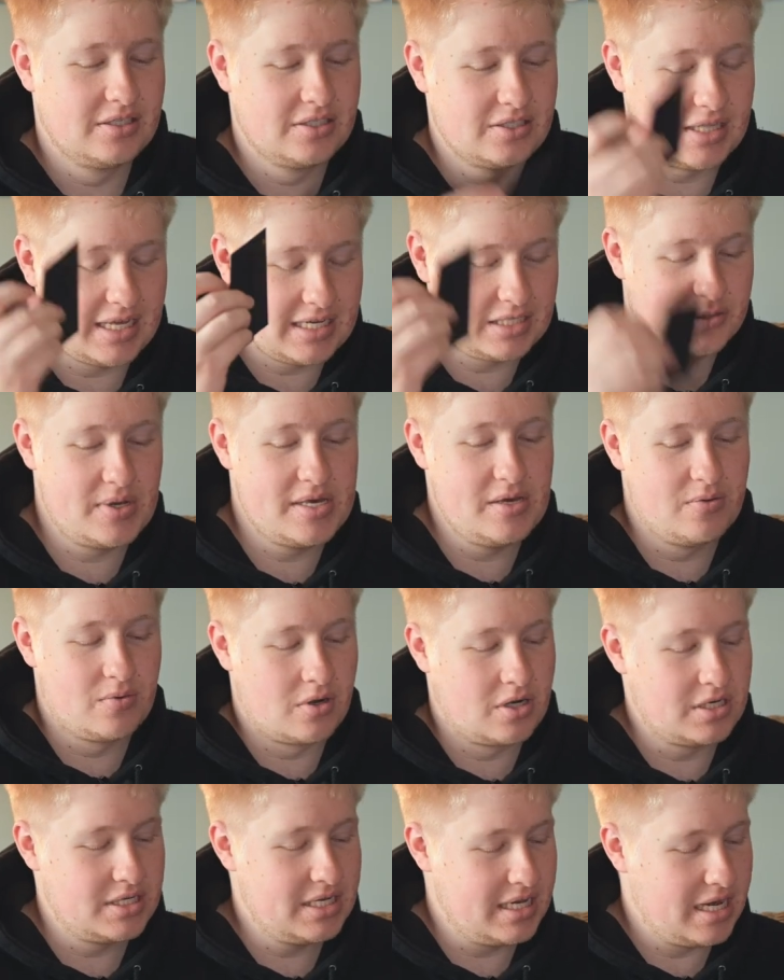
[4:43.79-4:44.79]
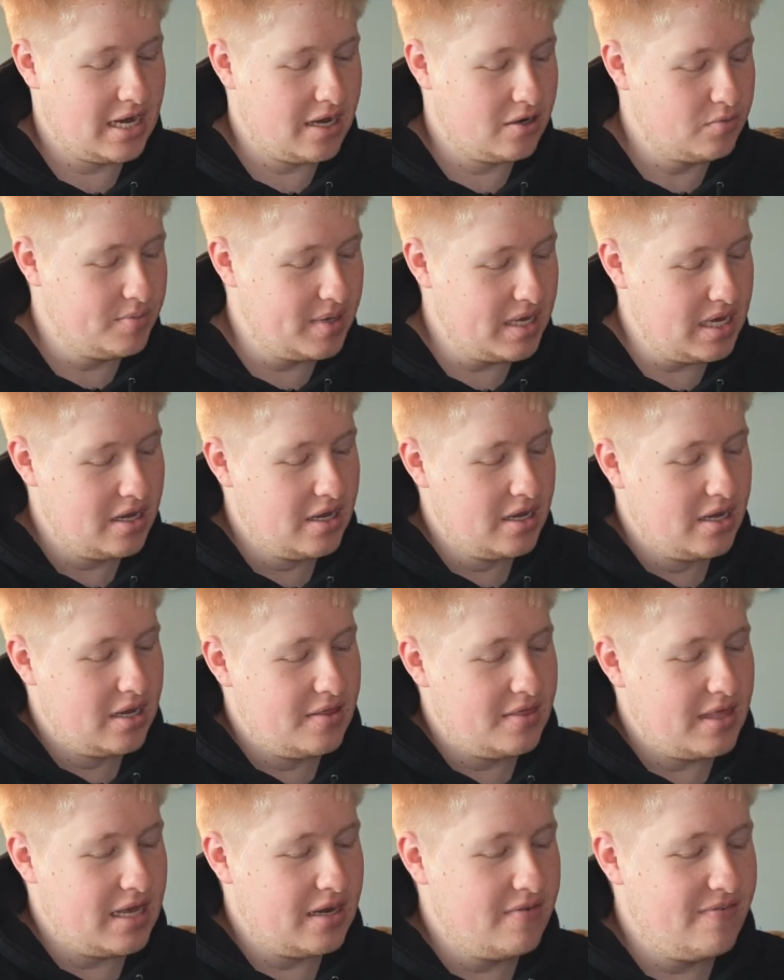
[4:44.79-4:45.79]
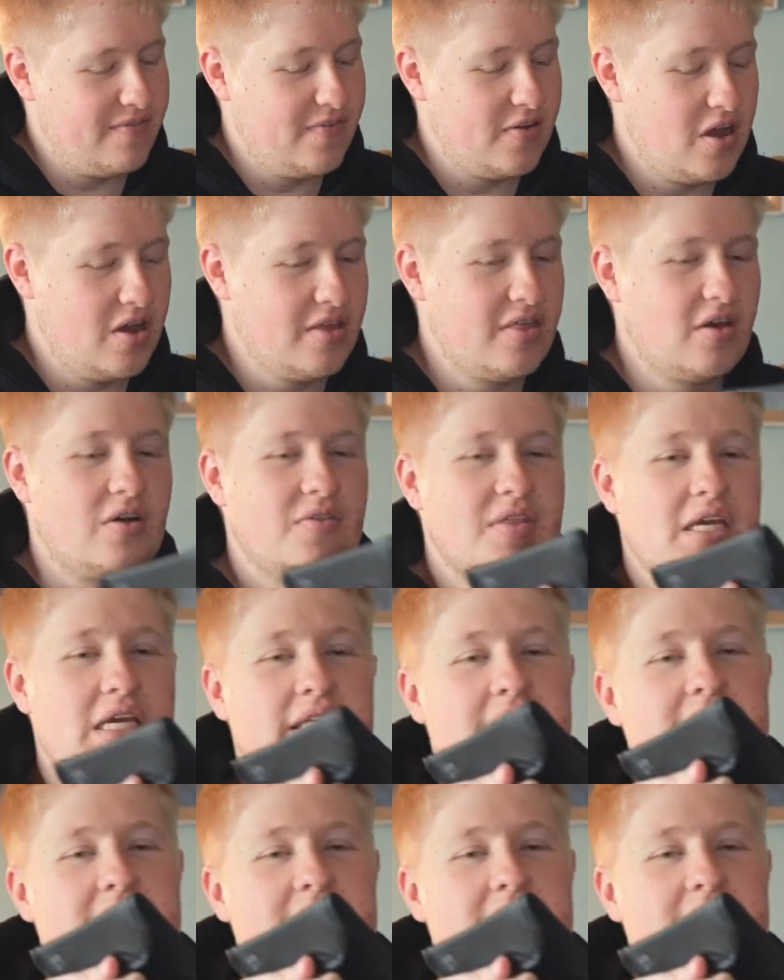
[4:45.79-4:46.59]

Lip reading: So that's where your warranty card will be. Then further on the